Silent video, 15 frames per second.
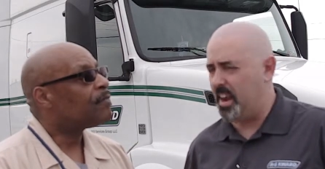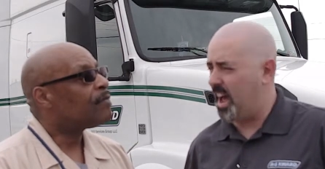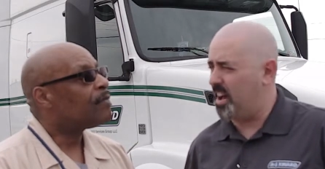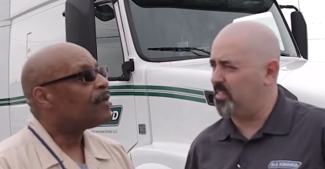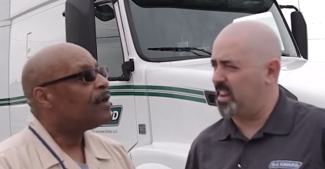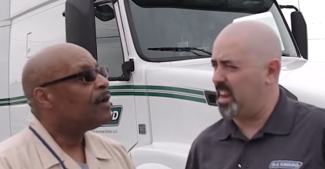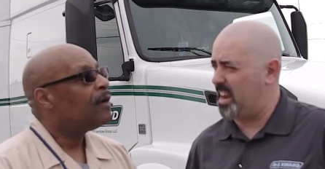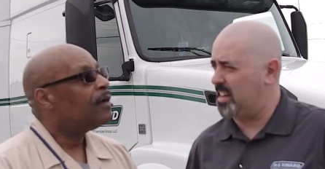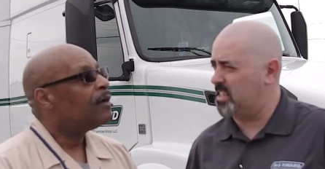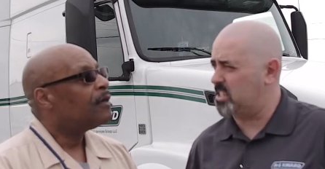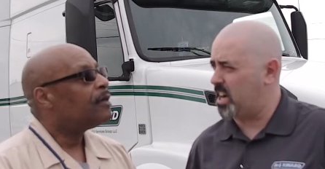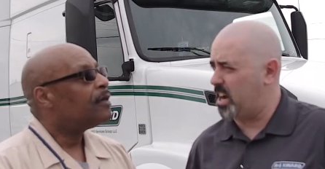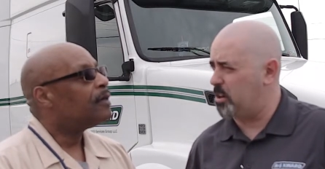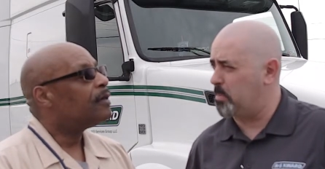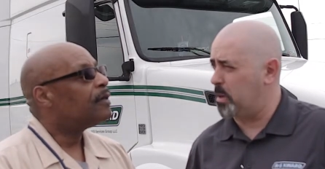Speaker 1: And having
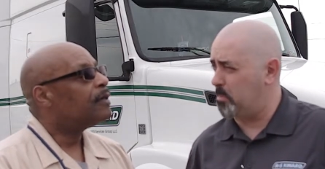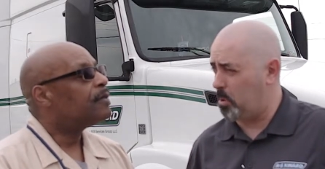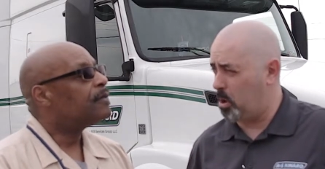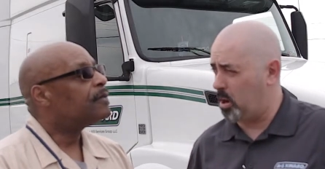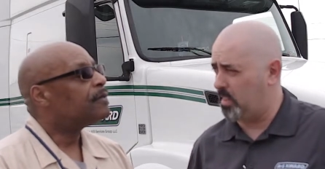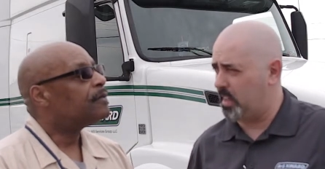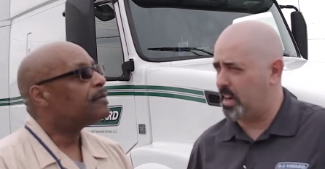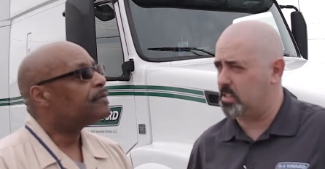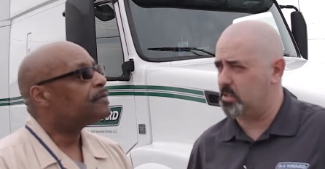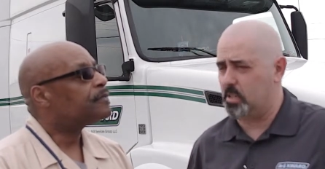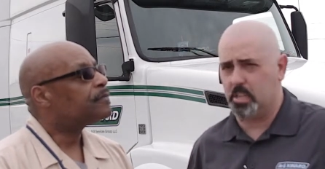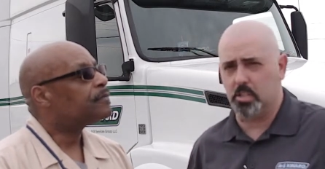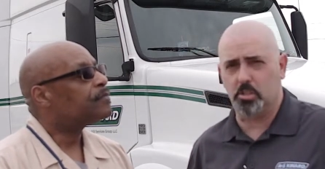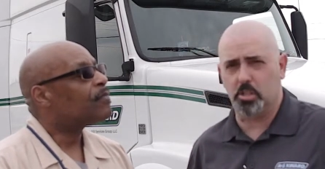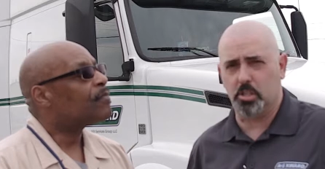ANS Kinard be a part of that is,
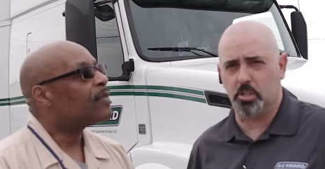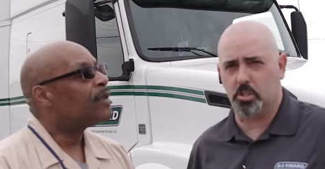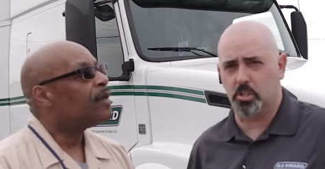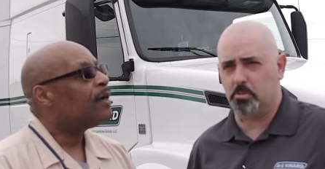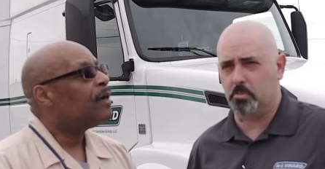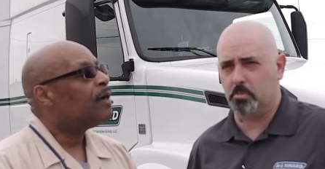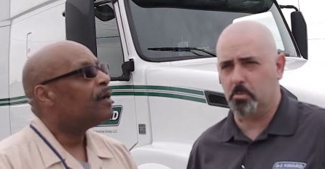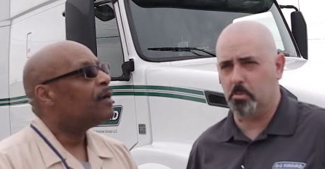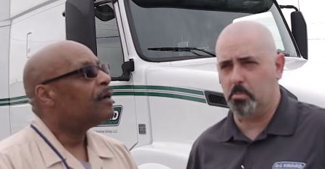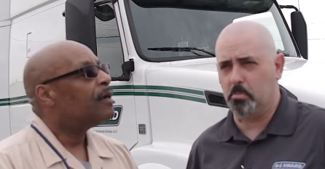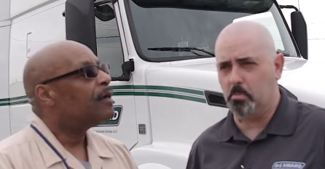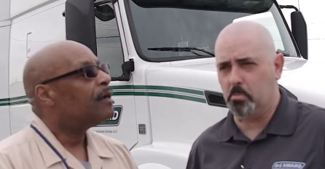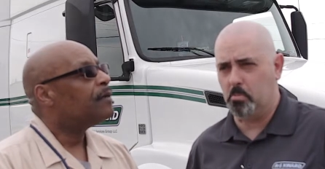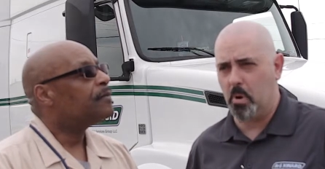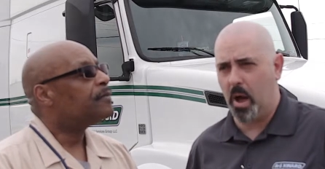is, is just
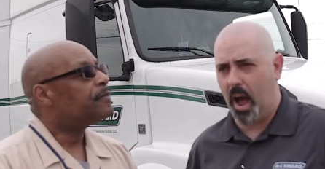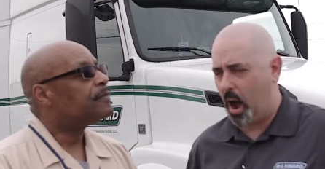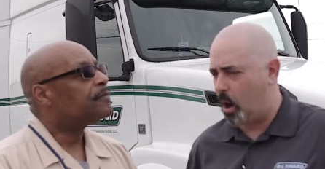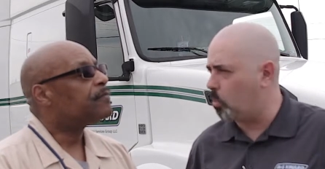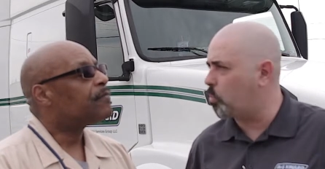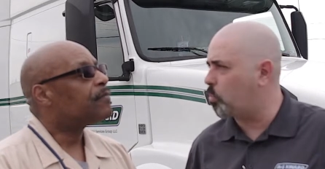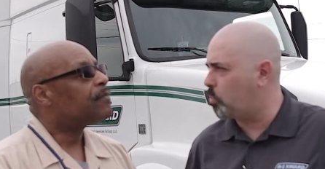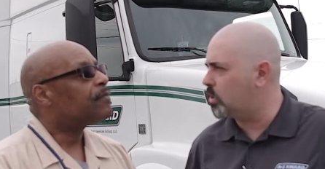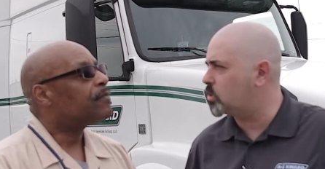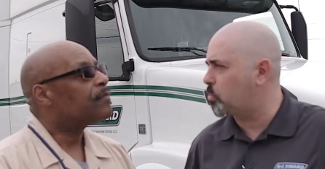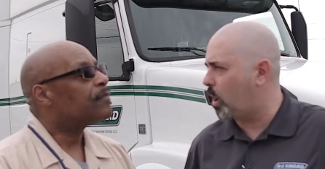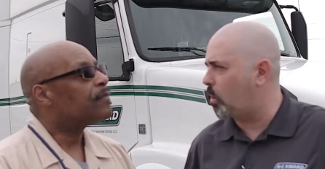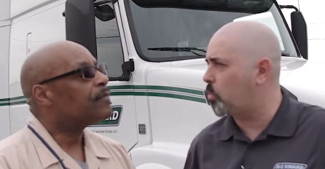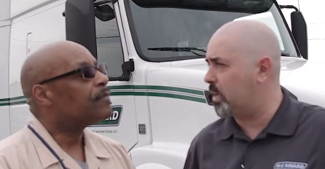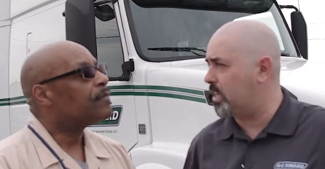how
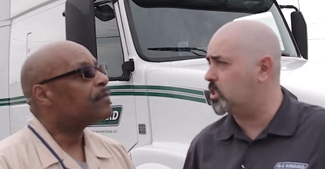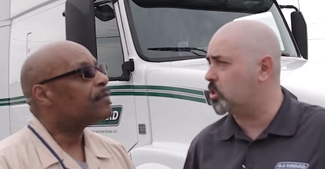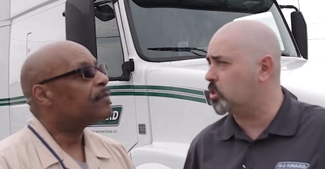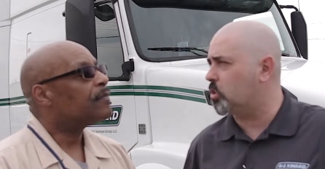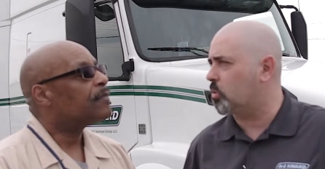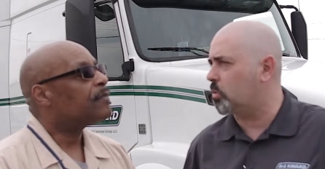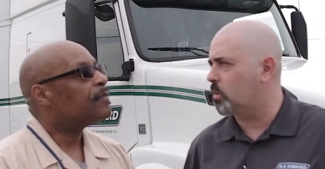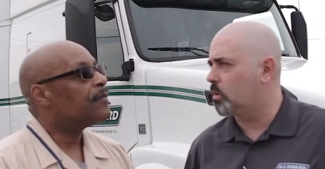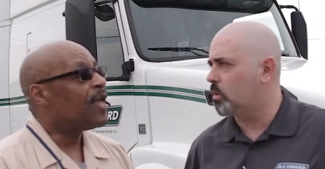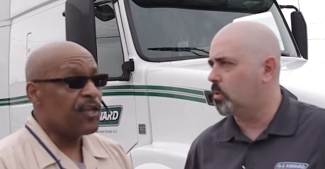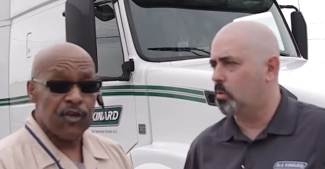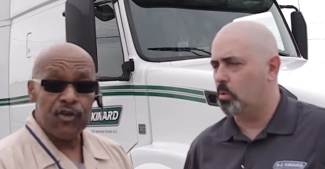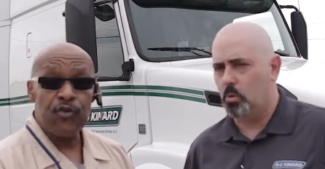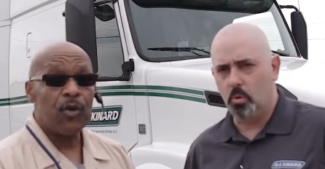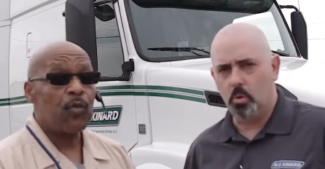is what we do.
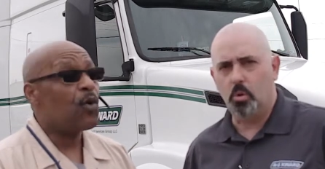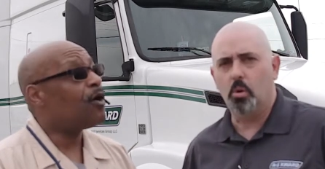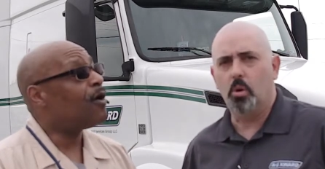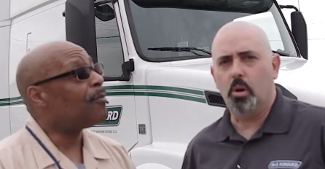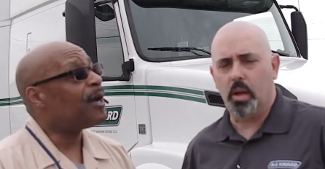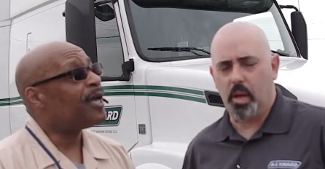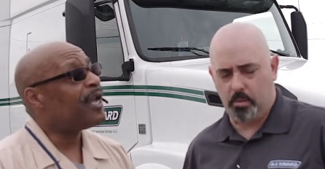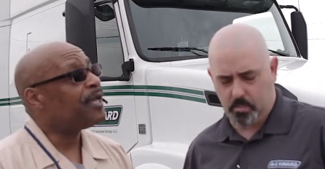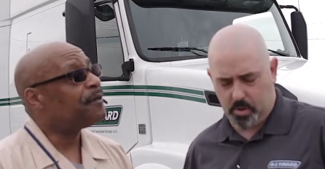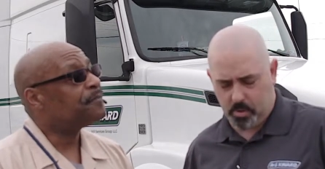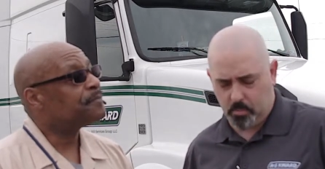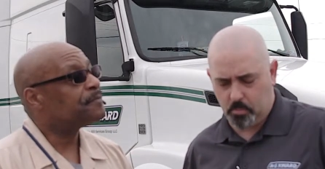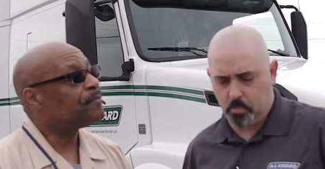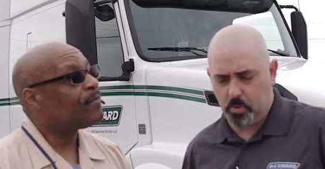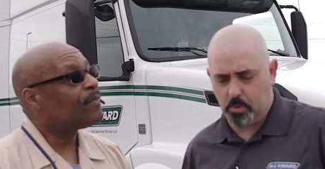And you do it well, I might and,
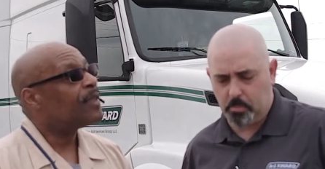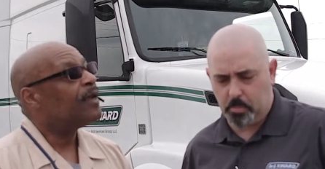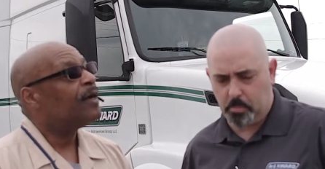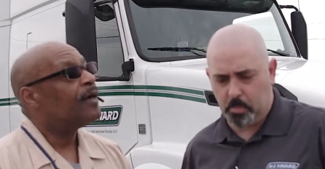and